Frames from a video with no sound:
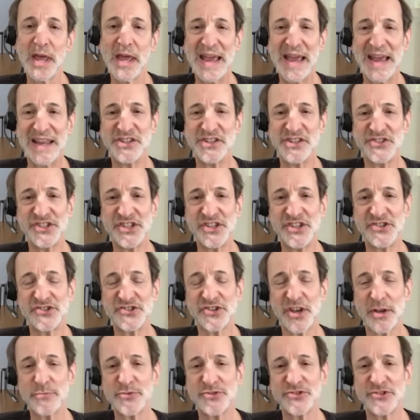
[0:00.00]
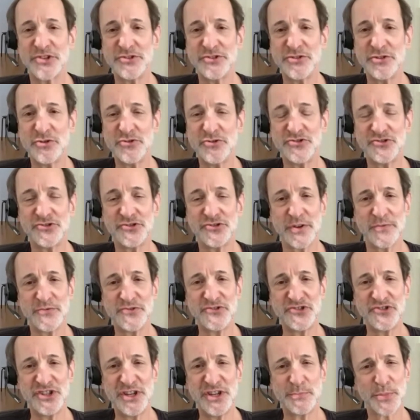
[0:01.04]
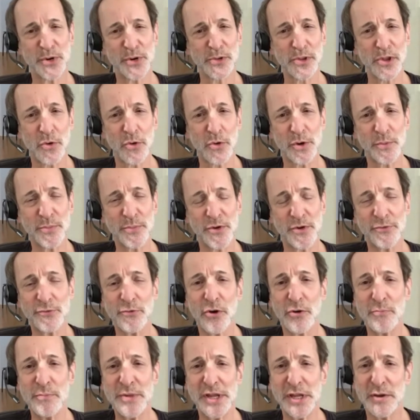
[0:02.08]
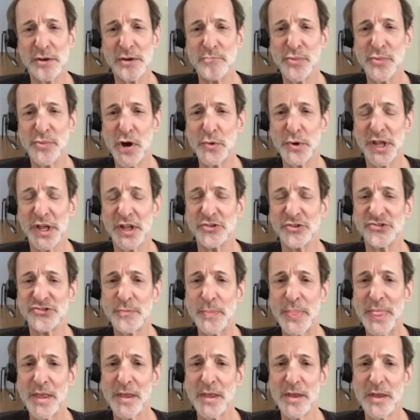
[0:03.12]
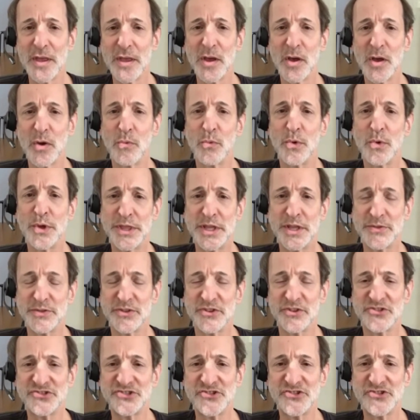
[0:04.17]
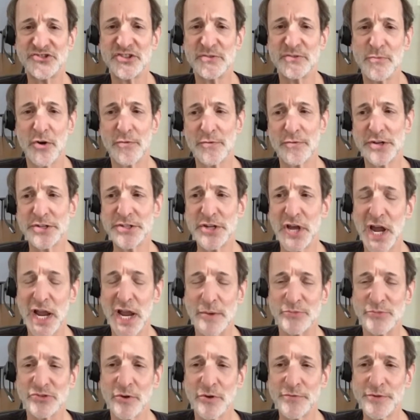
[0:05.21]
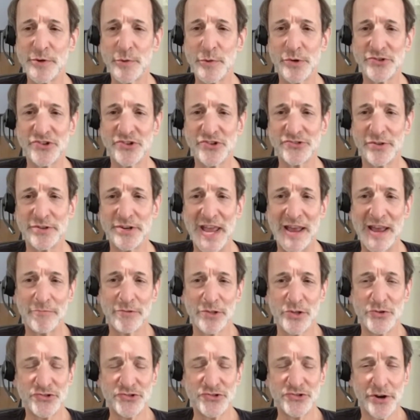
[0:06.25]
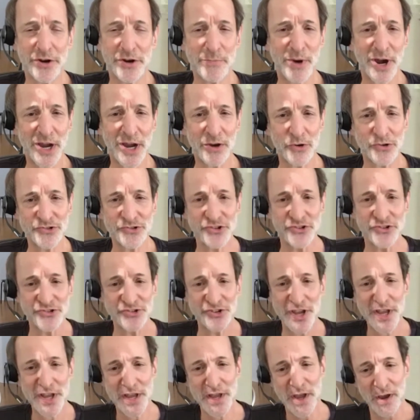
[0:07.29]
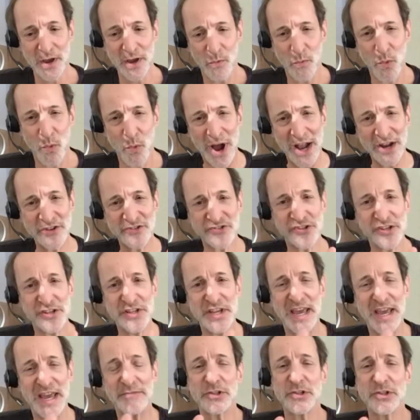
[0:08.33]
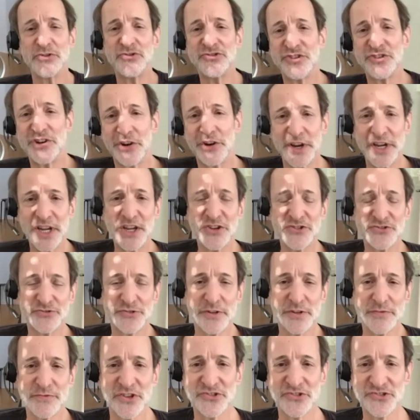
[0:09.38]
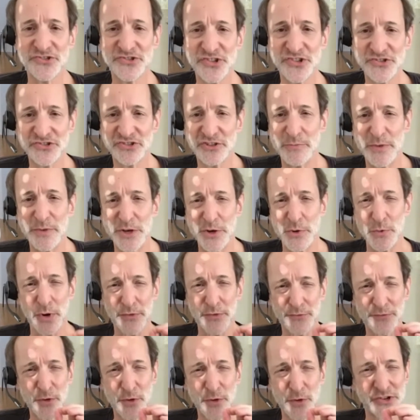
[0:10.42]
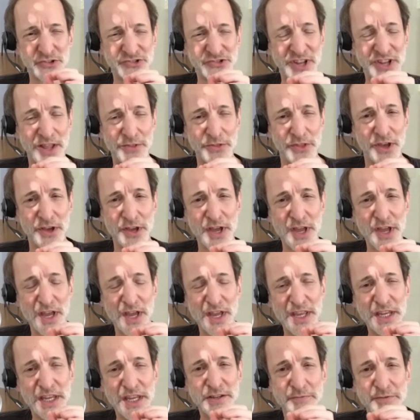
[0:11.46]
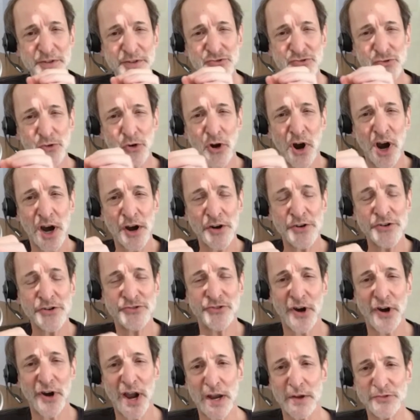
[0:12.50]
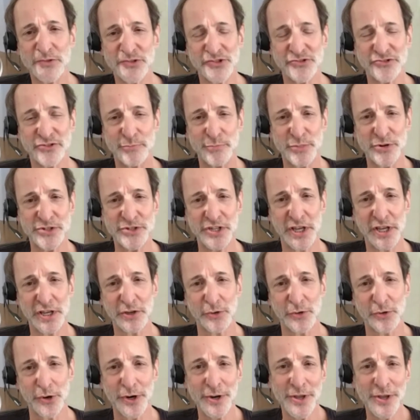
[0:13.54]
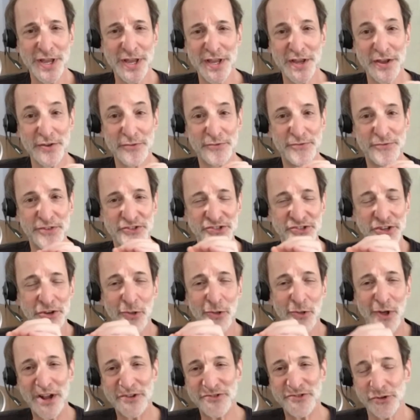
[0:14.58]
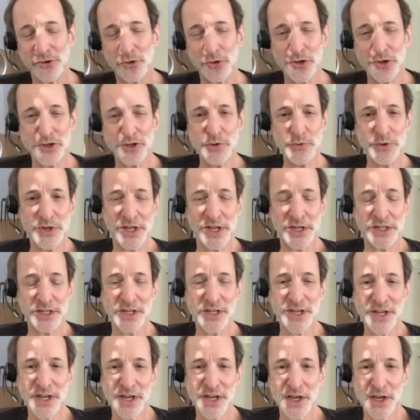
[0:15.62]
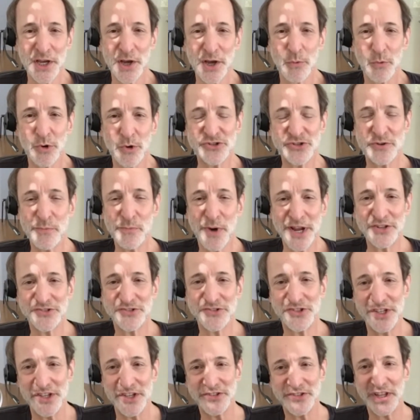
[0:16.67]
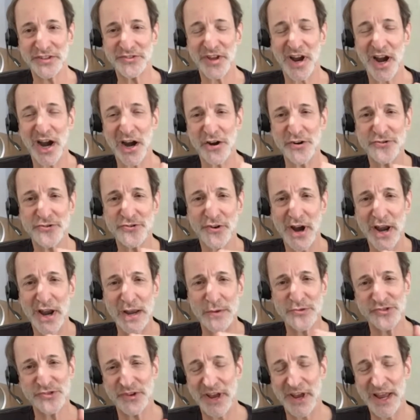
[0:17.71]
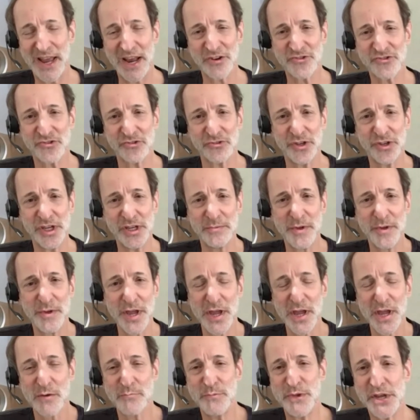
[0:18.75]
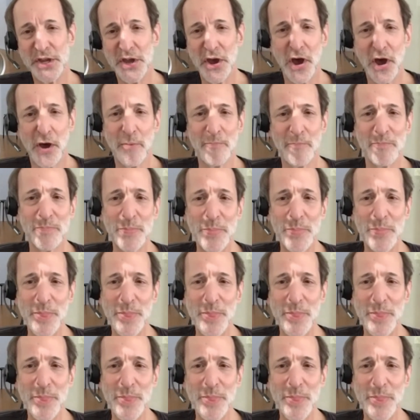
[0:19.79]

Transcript: and to see substitution of cheaper, lower performing components within the system over time. So if you were just an evolutionary biologist watching the evolutionary history of this system and you were focused on the individual hard drives as a particular physiological unit, what you might see is that the hard drives actually become